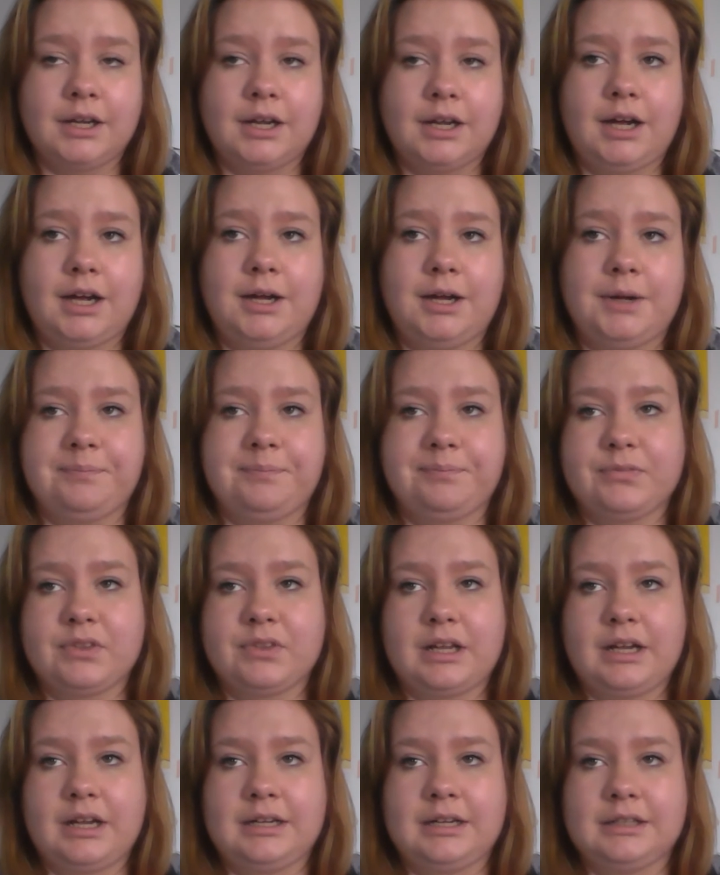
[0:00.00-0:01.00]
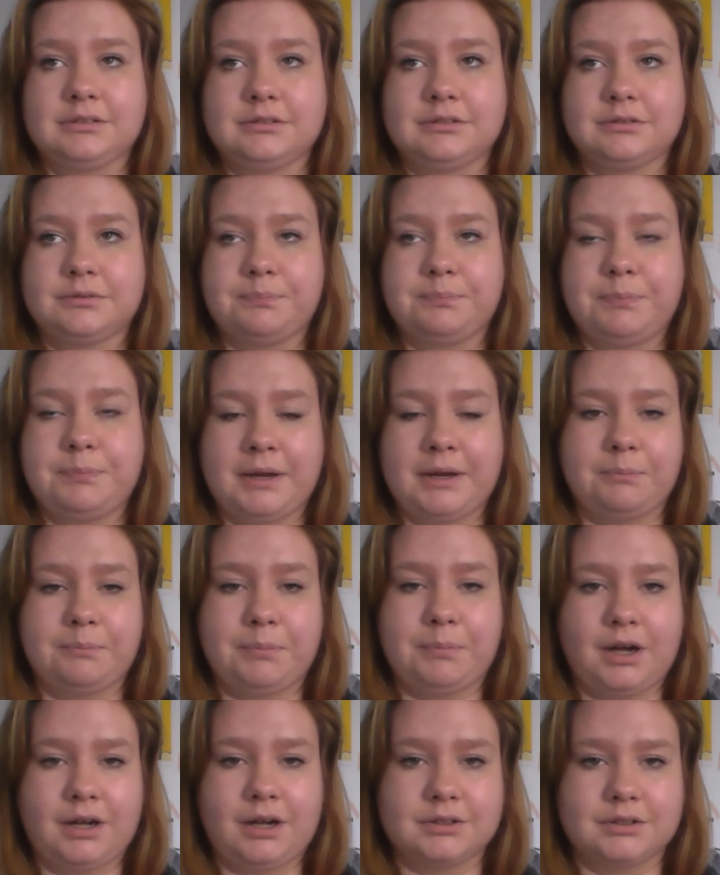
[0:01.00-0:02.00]
and being
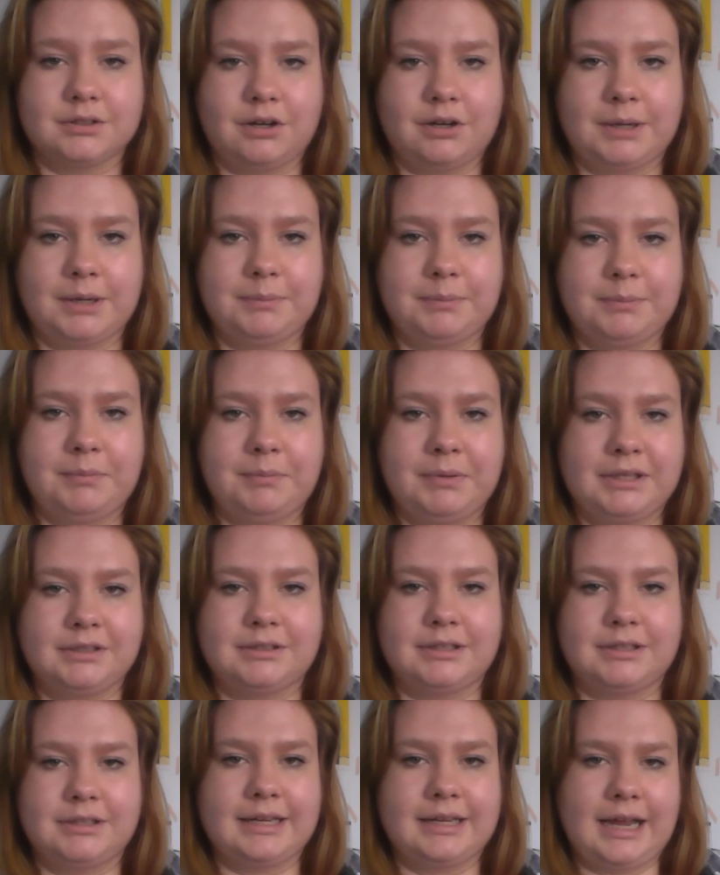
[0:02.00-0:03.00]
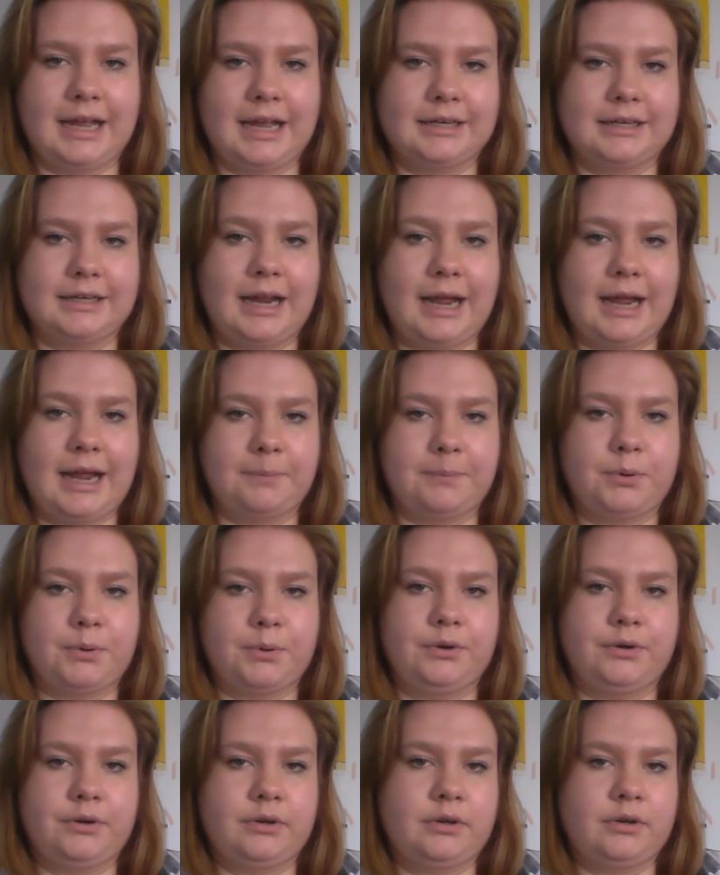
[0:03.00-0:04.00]
part-time, it means it can
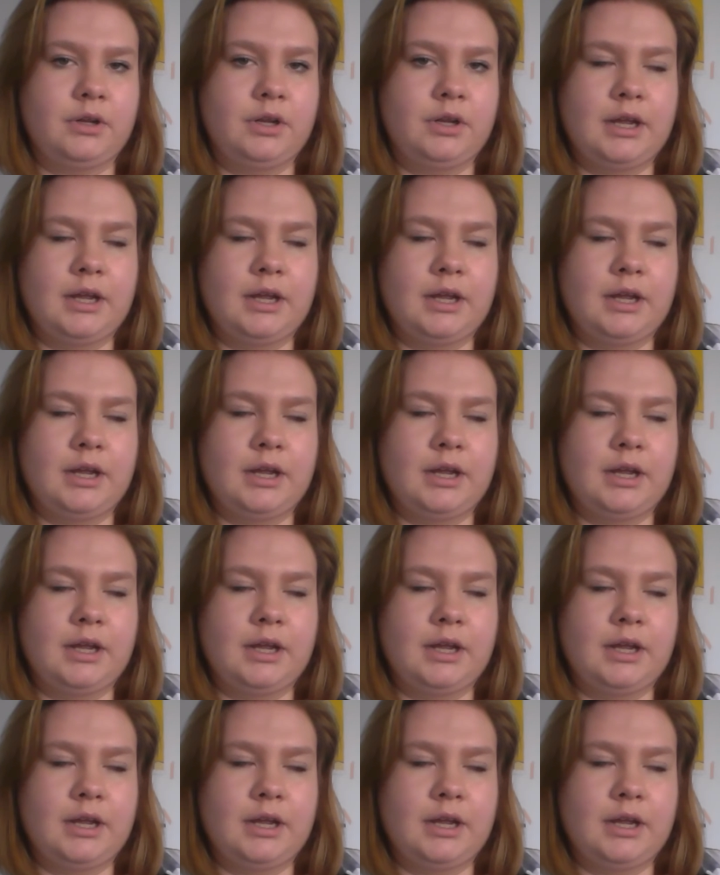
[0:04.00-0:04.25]
happen.